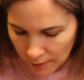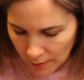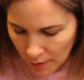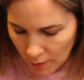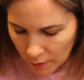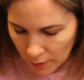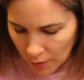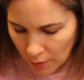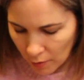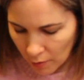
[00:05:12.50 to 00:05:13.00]

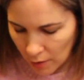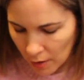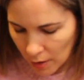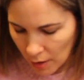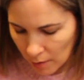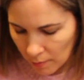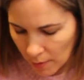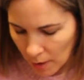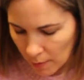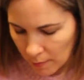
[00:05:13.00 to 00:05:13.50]
that were going
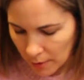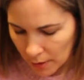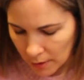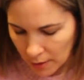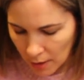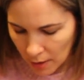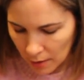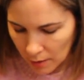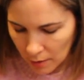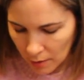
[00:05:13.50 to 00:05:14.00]
on my
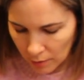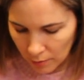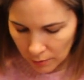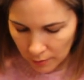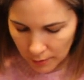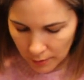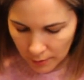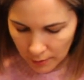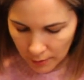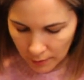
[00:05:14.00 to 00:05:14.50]

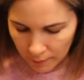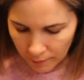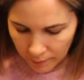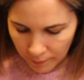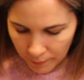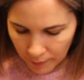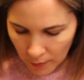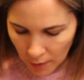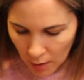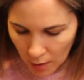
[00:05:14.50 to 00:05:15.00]
potatoes.
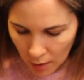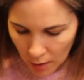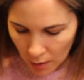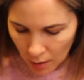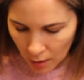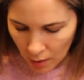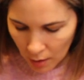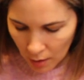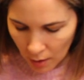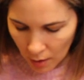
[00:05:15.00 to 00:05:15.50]

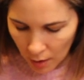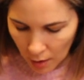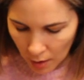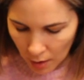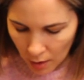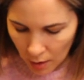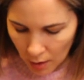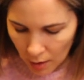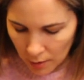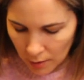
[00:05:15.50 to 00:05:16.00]

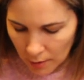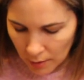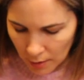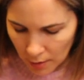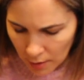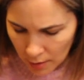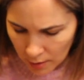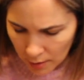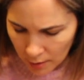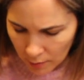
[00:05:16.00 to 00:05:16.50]
And
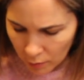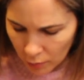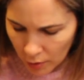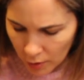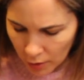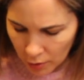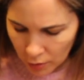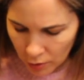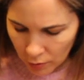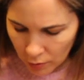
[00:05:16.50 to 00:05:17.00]
these
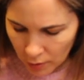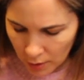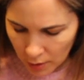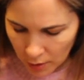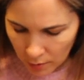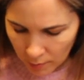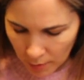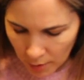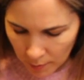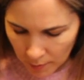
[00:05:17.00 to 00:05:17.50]
really do need
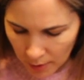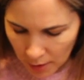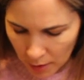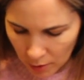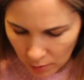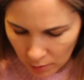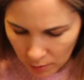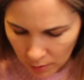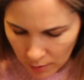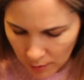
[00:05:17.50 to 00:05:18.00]
to be
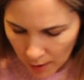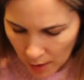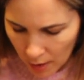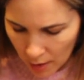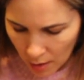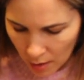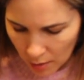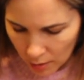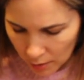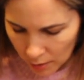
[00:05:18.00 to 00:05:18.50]
peeled.
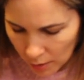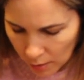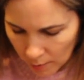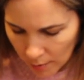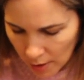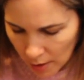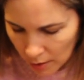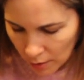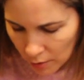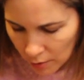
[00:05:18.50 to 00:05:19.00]
They are a little bit